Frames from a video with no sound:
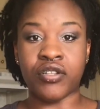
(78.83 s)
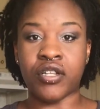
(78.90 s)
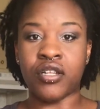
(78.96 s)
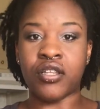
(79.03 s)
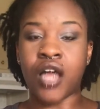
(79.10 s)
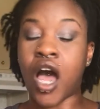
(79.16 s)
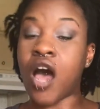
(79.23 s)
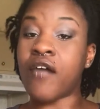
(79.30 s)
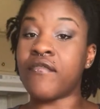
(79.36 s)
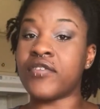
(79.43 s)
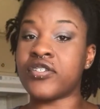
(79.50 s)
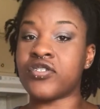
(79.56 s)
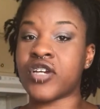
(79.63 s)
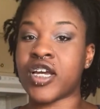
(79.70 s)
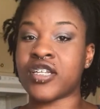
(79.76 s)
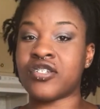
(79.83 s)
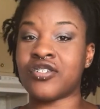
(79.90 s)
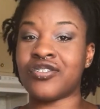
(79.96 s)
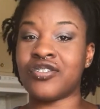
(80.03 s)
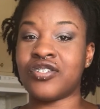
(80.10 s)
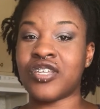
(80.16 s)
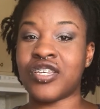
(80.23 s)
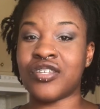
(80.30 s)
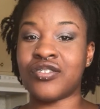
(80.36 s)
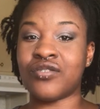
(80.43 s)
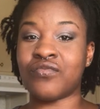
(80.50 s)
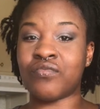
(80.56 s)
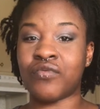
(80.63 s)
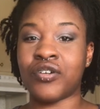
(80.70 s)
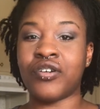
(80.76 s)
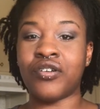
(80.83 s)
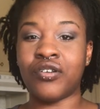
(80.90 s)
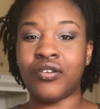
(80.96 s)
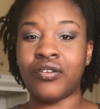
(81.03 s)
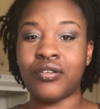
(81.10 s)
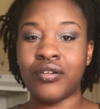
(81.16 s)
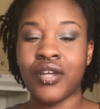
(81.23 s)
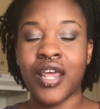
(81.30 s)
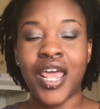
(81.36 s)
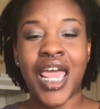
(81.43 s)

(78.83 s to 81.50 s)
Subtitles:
The law of attraction is real,